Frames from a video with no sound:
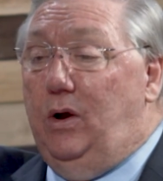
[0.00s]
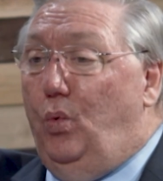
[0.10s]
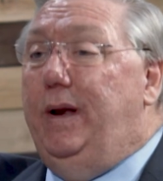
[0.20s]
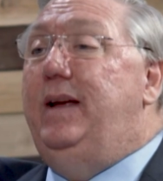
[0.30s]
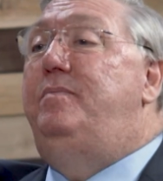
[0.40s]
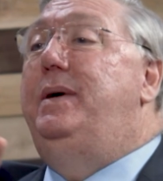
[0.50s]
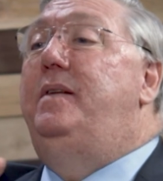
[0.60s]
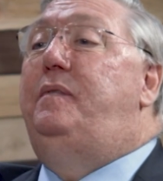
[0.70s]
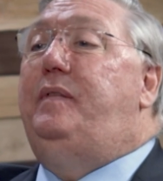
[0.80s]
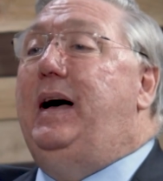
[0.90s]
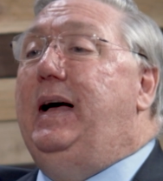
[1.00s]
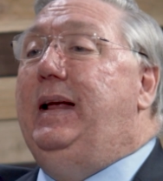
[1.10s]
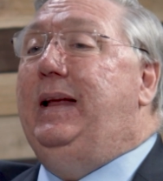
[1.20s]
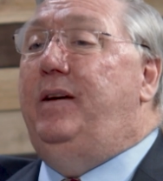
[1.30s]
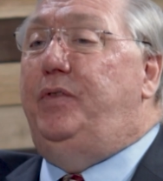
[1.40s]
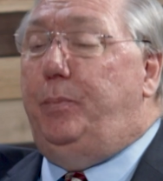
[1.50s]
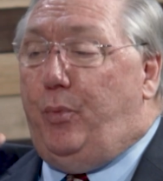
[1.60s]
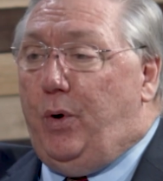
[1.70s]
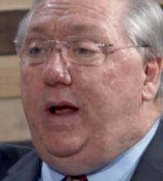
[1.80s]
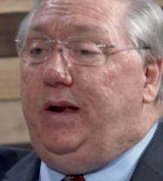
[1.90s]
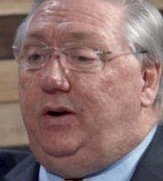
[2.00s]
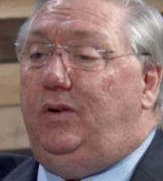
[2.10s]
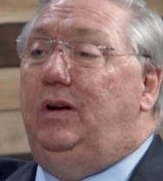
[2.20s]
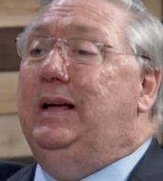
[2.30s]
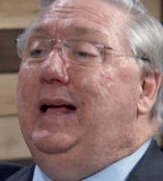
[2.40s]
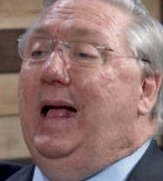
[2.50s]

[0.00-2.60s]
Would he have been fine if the prodigal